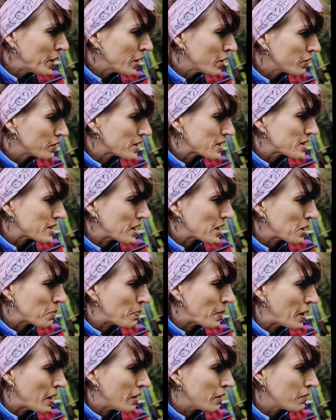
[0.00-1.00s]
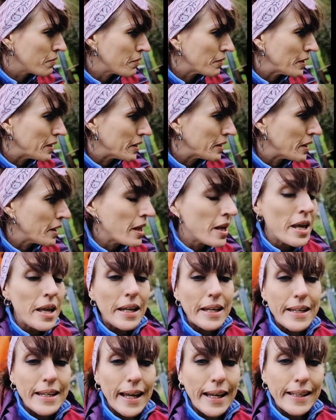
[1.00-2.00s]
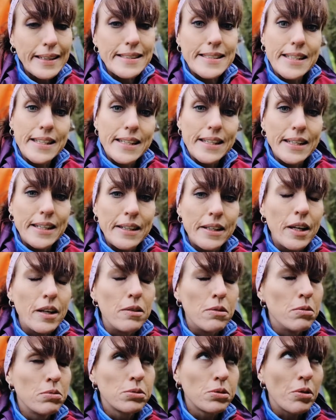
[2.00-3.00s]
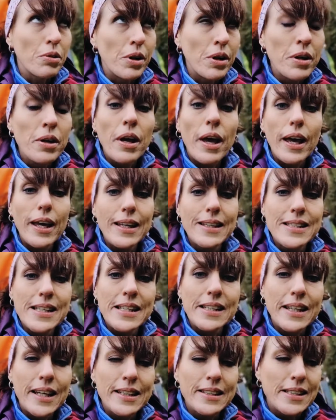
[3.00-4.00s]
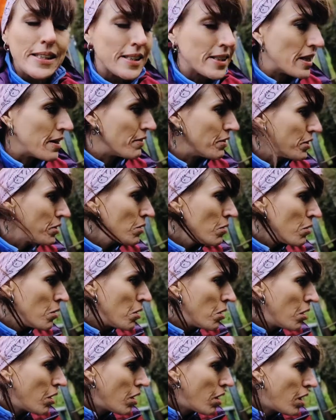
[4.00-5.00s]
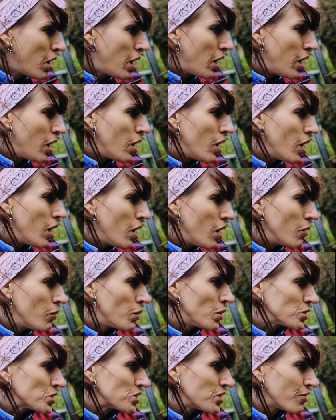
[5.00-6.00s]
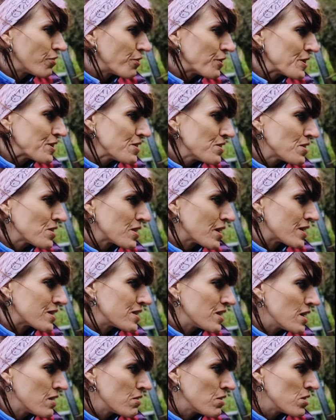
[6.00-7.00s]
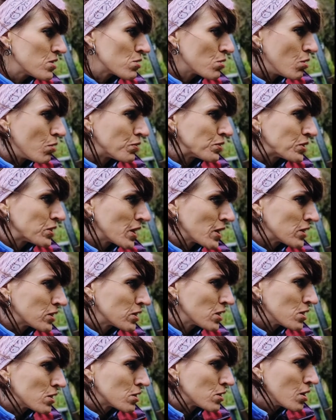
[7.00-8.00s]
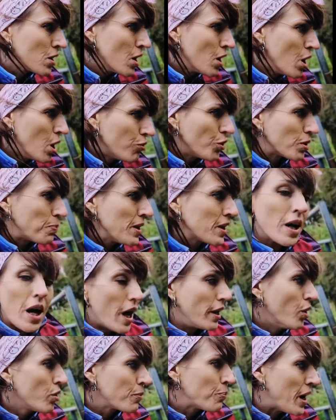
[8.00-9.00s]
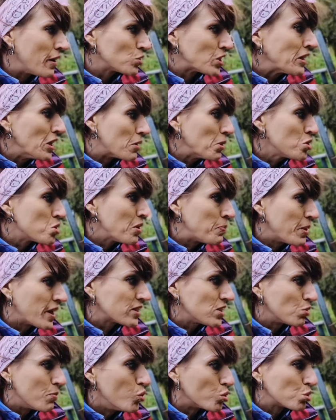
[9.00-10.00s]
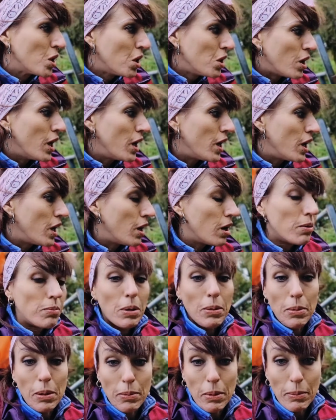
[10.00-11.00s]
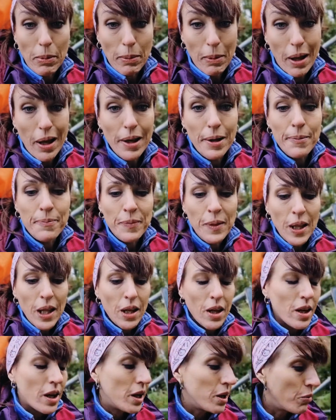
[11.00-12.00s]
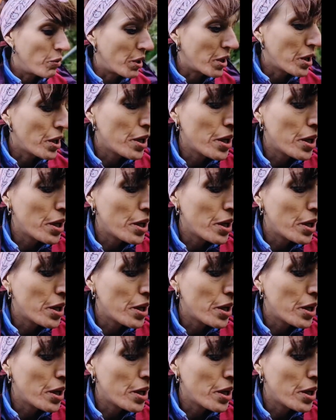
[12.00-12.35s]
of the snake path in 19 uh, sorry 1897 was the first series of success for Peak and northern society in to public Uh, blah blah blah blah blah. Anyway,